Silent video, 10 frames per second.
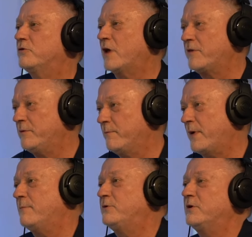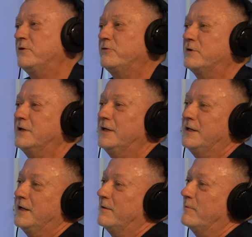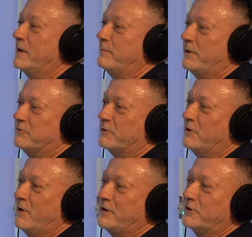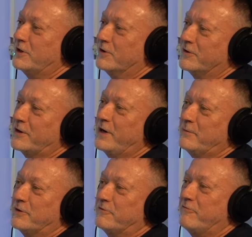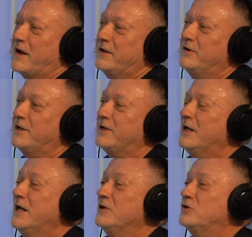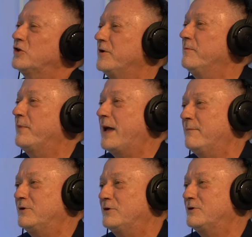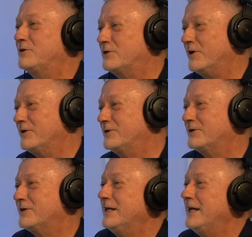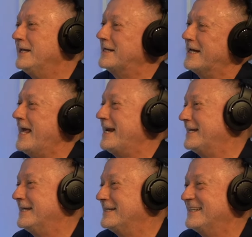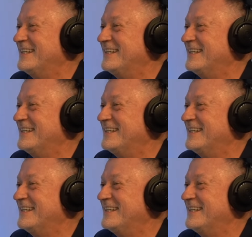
Southern Baptist, and my parents were quite skilled. They were able to find a Southern Baptist church in Connecticut,